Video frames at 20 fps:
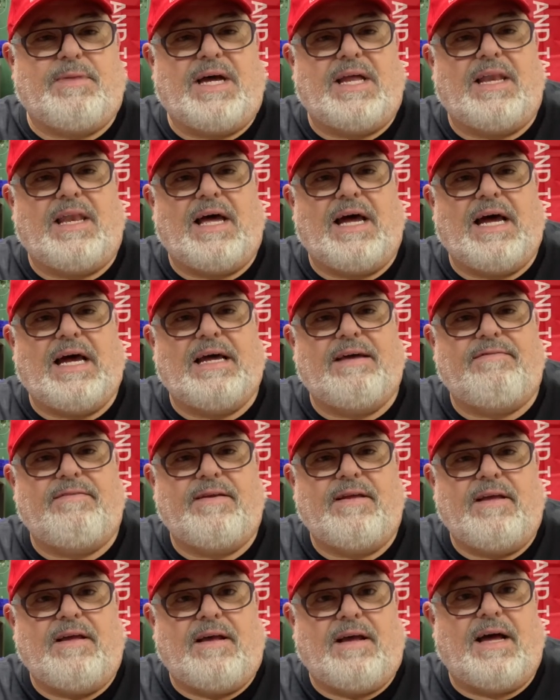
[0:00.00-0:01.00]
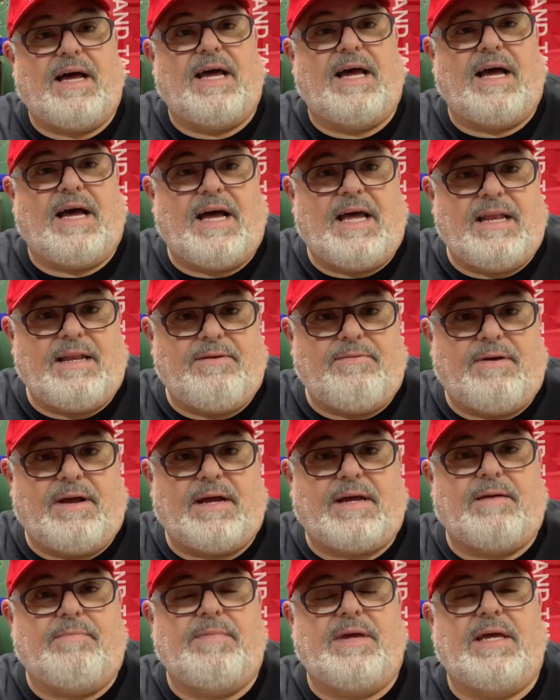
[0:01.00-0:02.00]
life, I highly
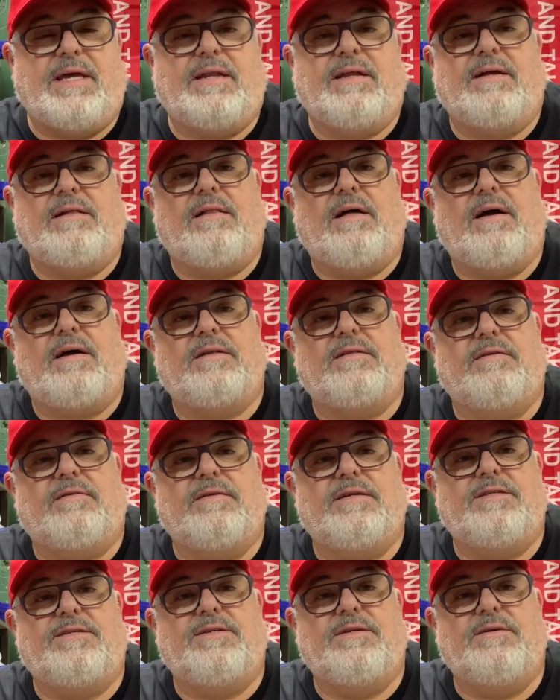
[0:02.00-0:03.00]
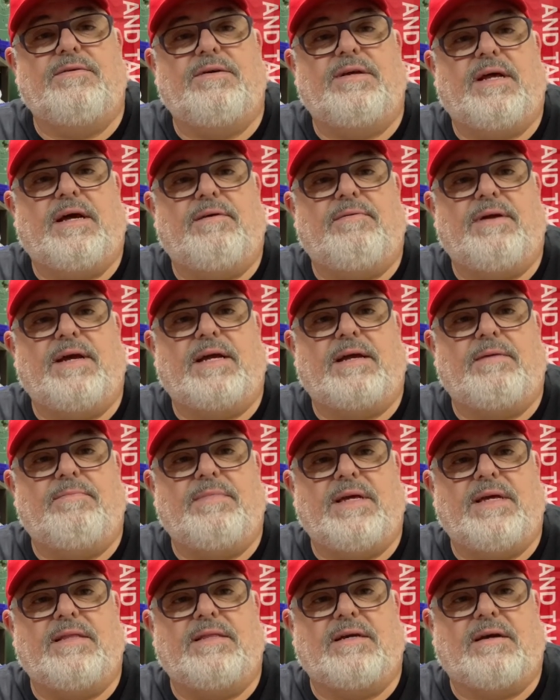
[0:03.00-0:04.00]
recommend a Glock 32, and I
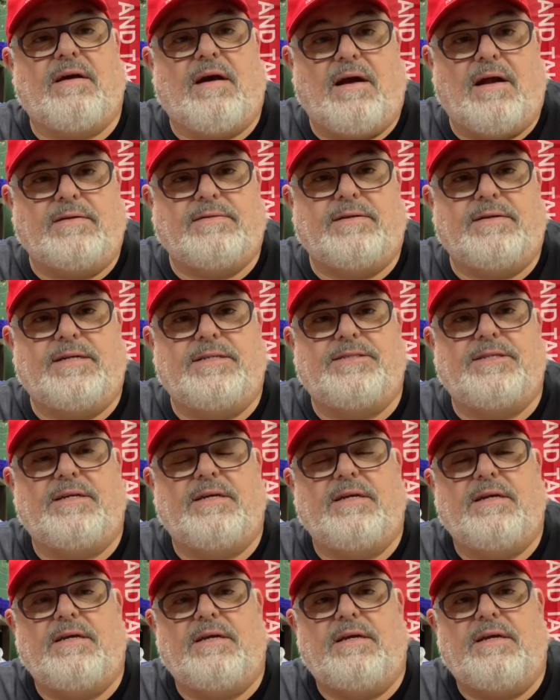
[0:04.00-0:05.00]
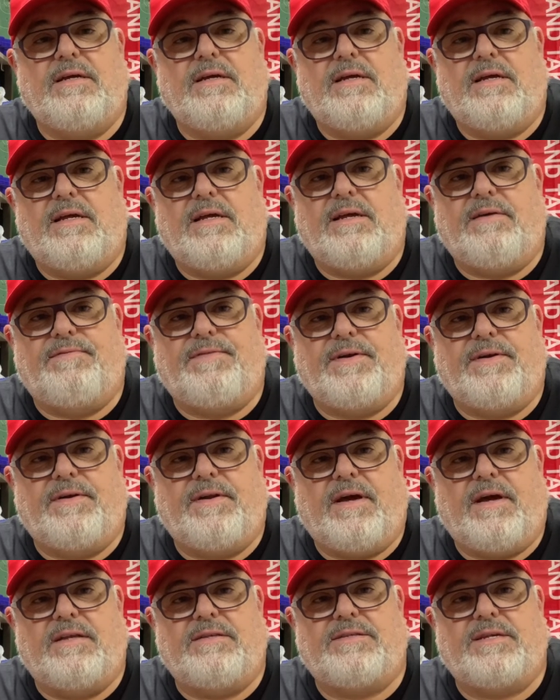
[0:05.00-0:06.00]
recommend the cartridge. If you're
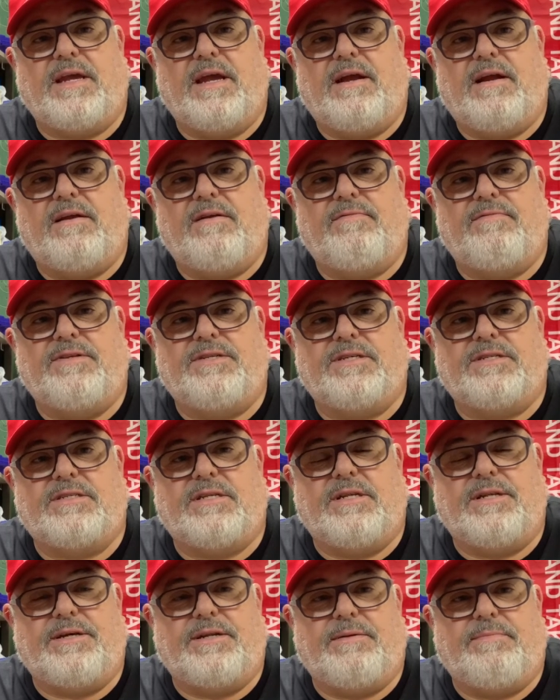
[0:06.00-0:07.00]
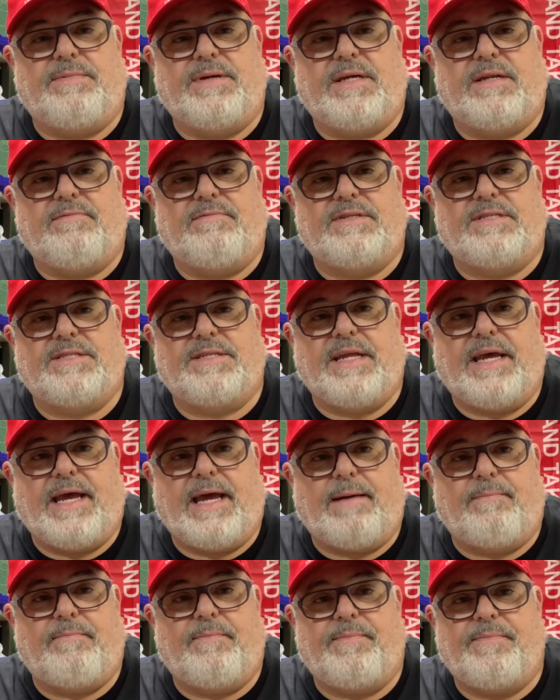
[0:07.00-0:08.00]
not scared of just a little bit of a
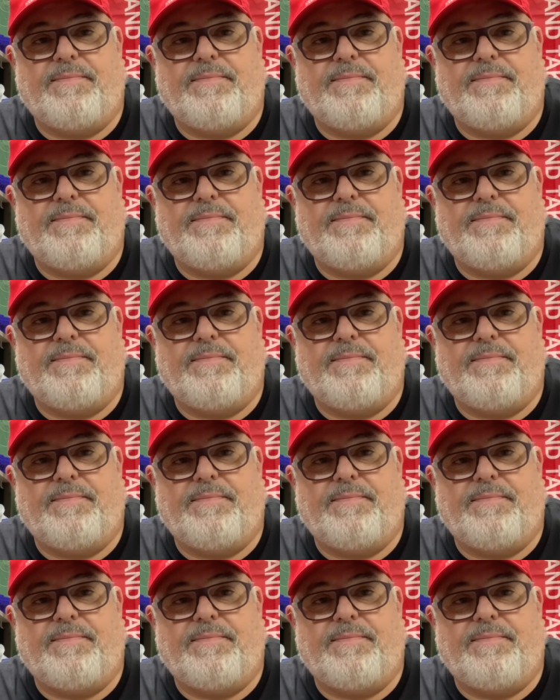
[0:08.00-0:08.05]
snap,